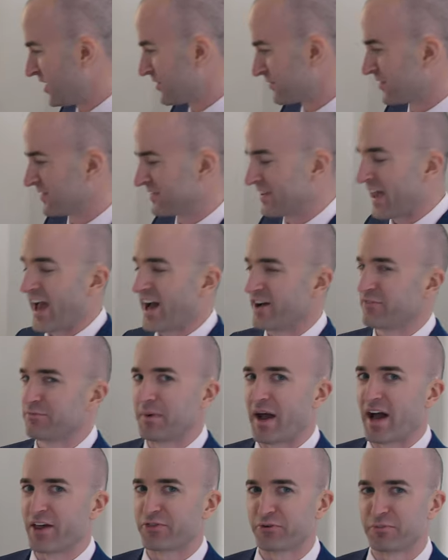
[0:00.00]
of this half
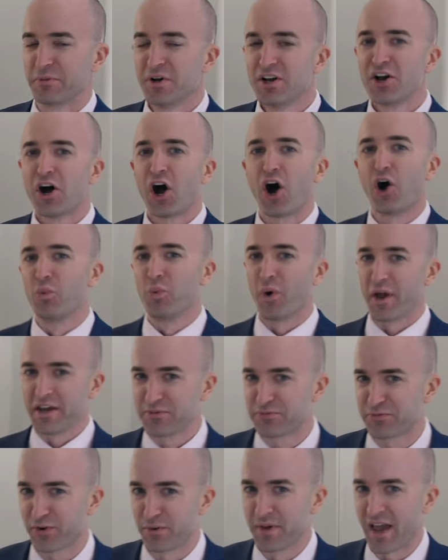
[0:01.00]
bathroom away
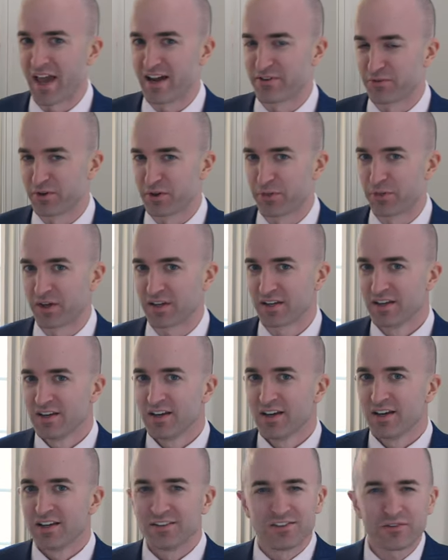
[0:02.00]
from everything.
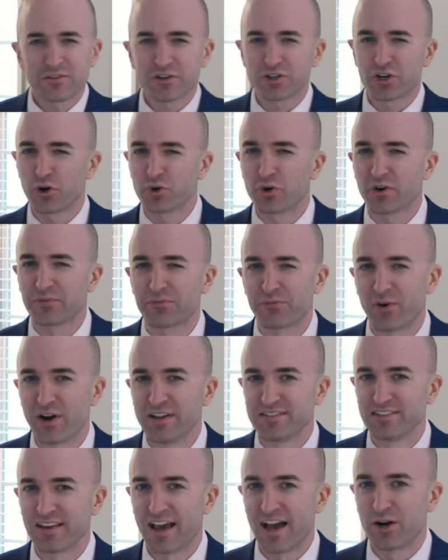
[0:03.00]
Do you ever go to a
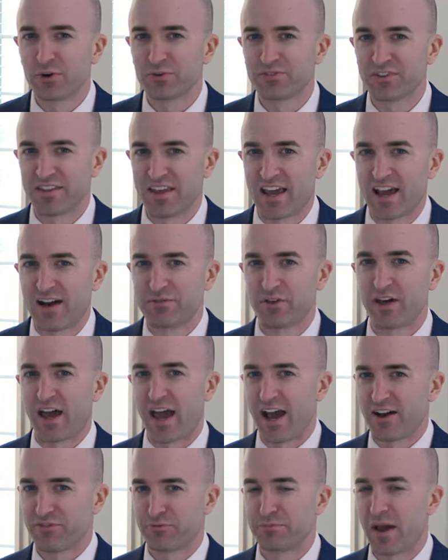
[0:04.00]
friend's house and they have the
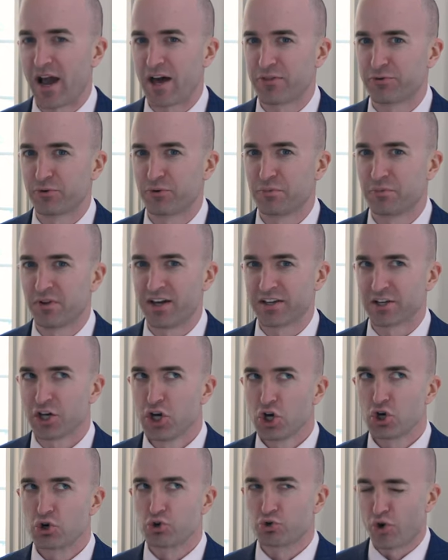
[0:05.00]
half bathroom like
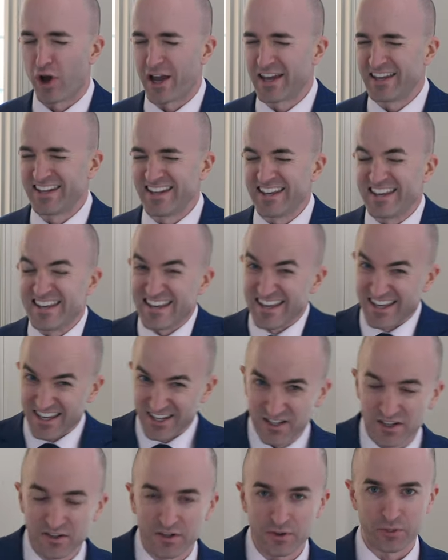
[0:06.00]
right
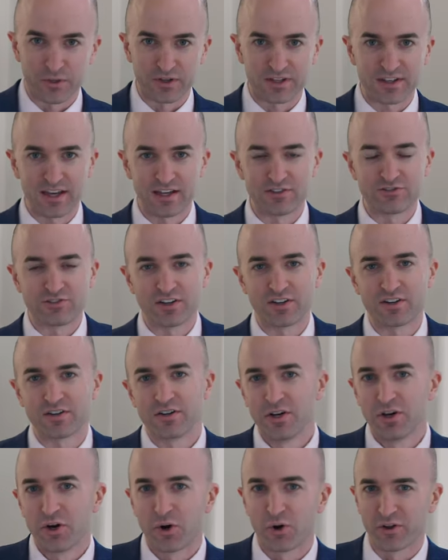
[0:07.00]
in the kitchen
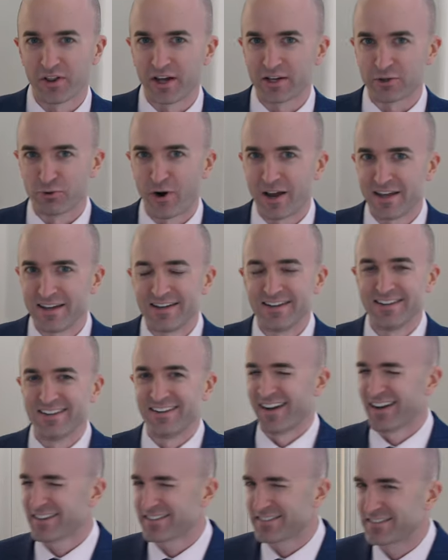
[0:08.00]
or like right
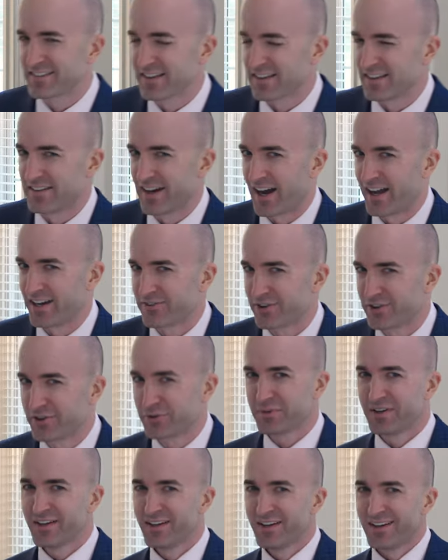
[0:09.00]
next to the dining
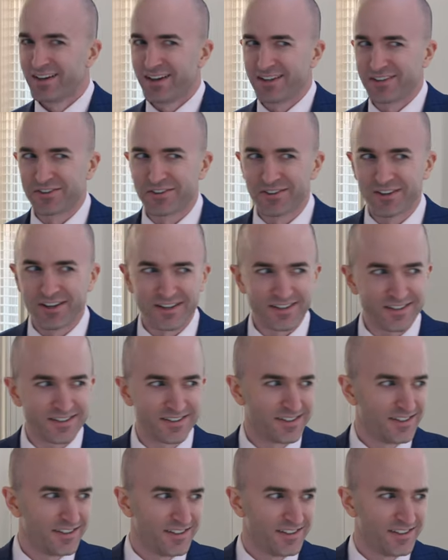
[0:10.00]
room? And you're like,